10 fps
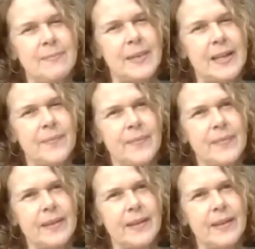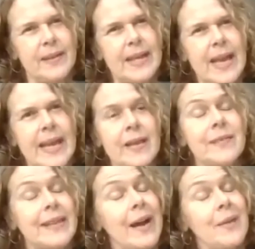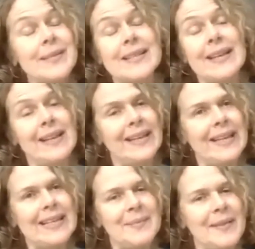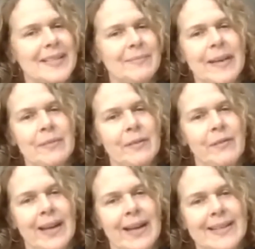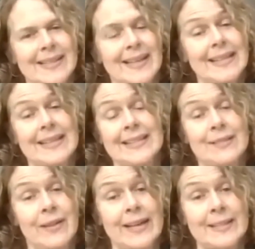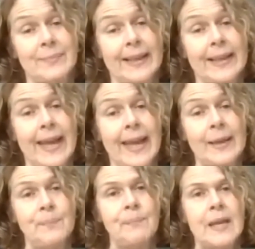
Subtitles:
But yeah, even that was a learning experience. It made me realise I needed to raise my game.